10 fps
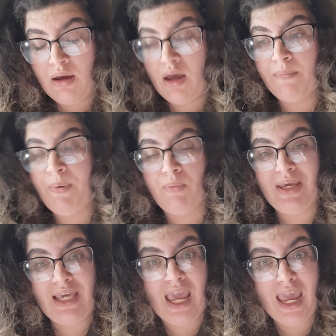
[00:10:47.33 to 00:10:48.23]
But
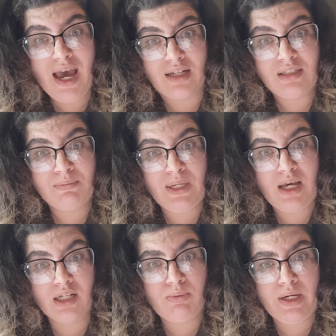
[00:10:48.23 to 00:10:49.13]
we can't,
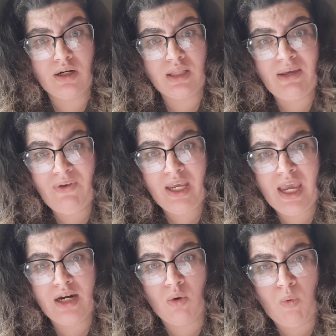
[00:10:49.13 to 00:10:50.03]
because we are living
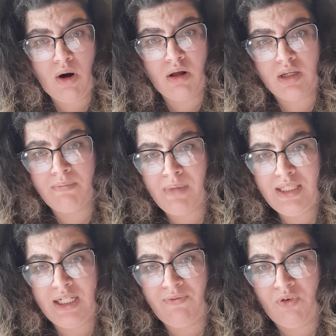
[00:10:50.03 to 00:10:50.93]
in a world of
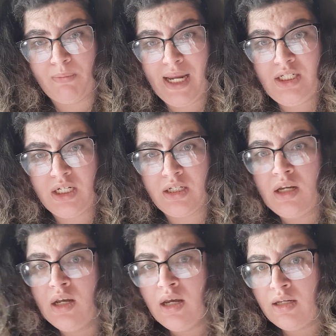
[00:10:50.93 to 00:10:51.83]
misinformation
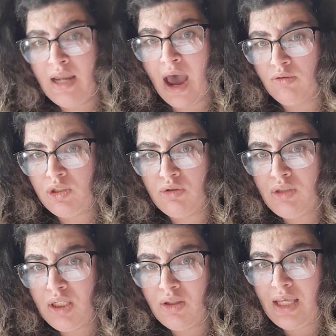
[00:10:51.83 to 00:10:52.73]
now due
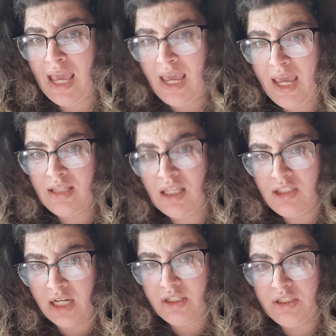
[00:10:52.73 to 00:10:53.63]
to the
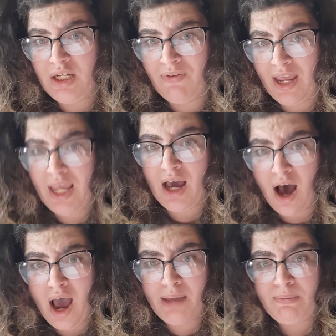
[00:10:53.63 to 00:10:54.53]
generative
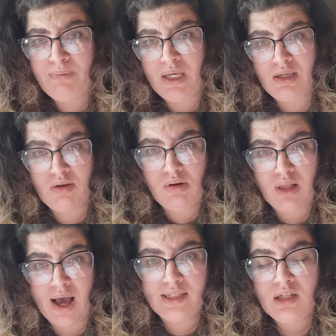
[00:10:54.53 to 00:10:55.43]
AI being
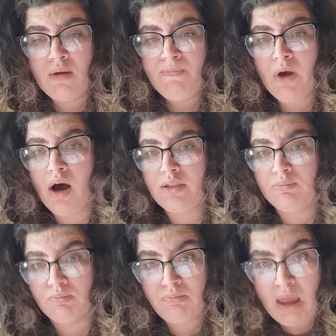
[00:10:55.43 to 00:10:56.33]
utilized
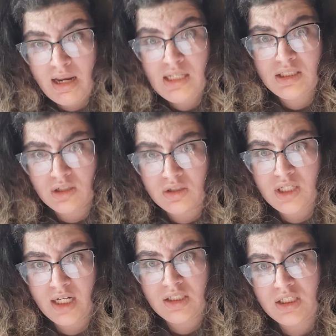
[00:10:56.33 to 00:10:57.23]
on many search
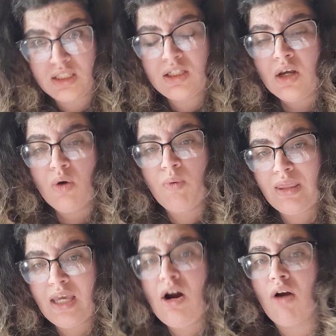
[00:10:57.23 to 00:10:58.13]
engines,
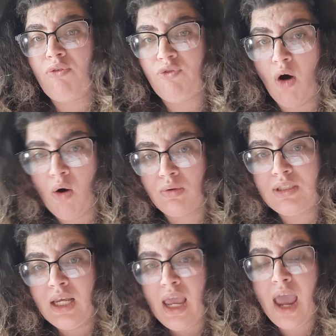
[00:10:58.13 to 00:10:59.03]
within our phones,
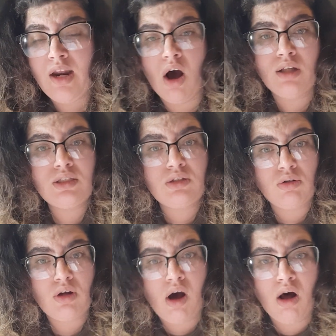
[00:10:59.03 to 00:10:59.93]
and on
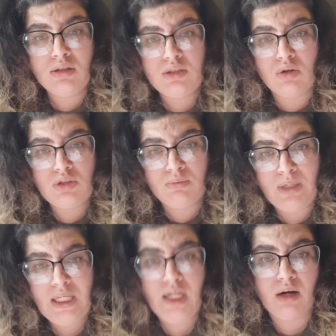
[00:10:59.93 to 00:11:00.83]
all social
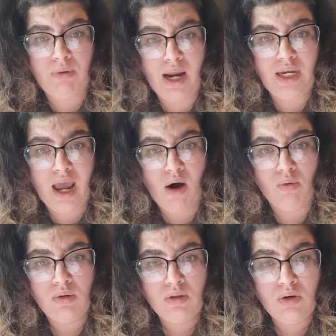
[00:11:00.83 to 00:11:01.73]
media right now,
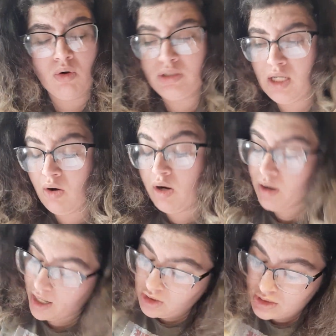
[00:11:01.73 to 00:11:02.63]
or
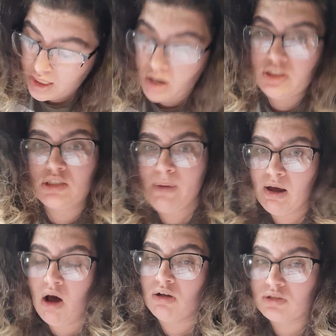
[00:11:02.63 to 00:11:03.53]
I should say just about
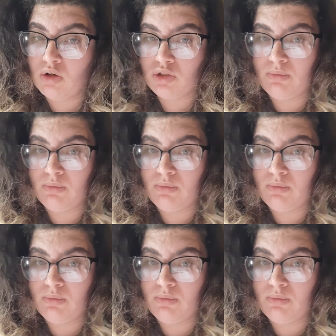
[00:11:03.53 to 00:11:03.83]
all social